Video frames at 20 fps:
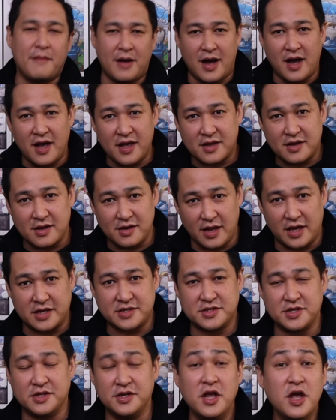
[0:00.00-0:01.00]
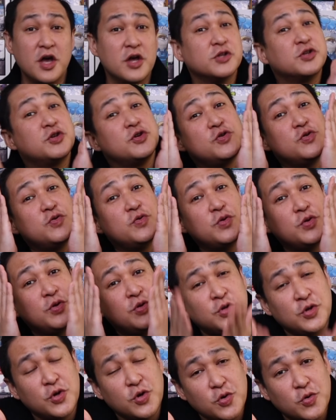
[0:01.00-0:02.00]
my collection to
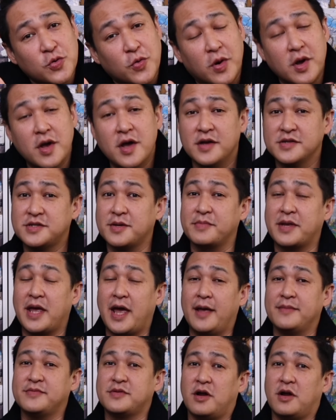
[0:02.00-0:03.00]
you. Some games